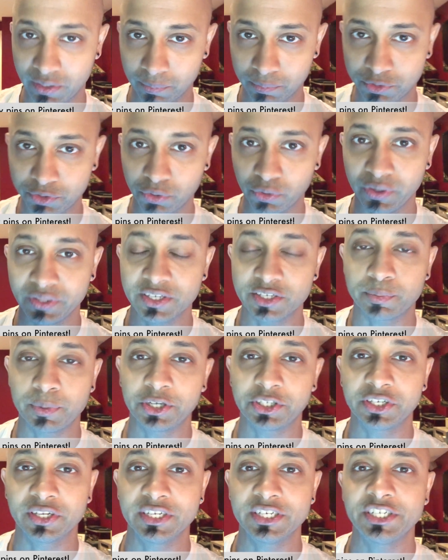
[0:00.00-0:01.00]
Story, the
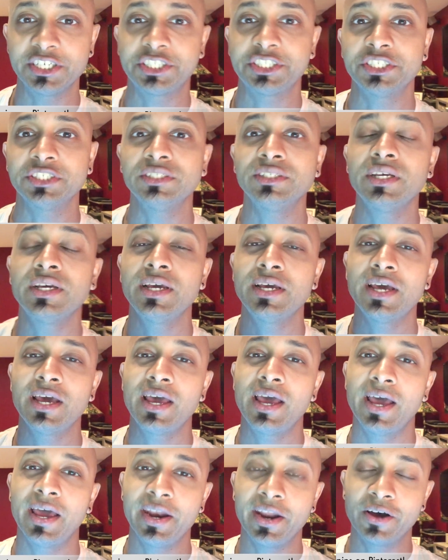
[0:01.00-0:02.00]
special edition,
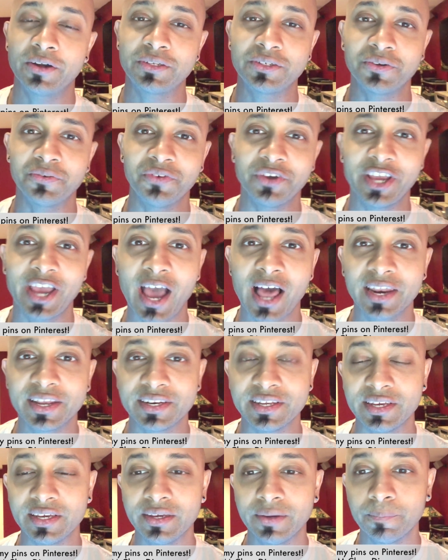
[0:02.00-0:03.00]
and now to
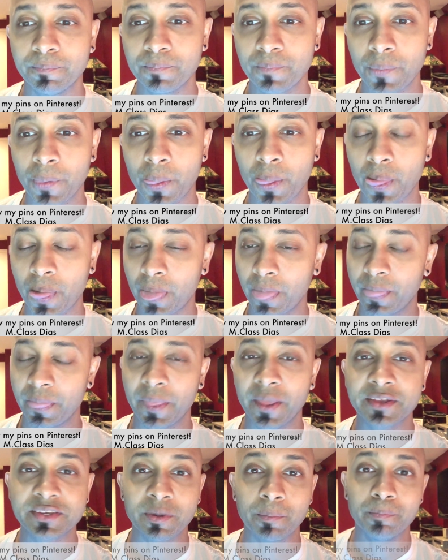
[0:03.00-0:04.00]
Reality,
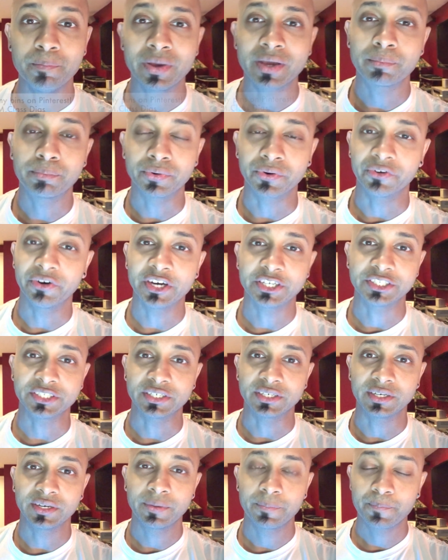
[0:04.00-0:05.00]
there's a big
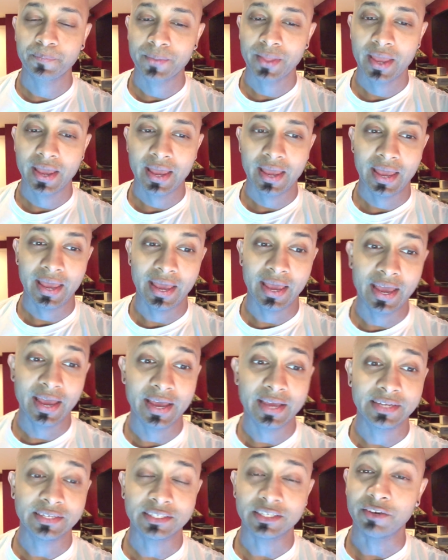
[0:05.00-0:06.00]
progression.
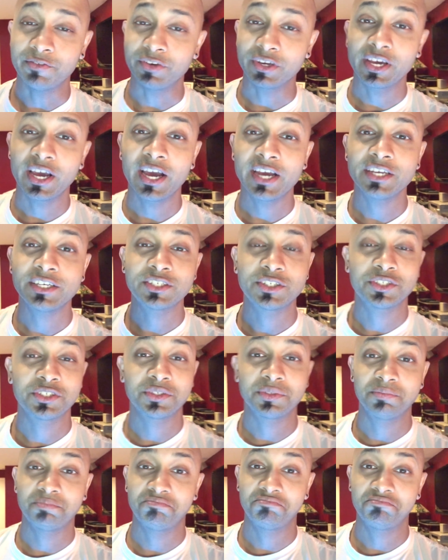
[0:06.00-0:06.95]
And if you guys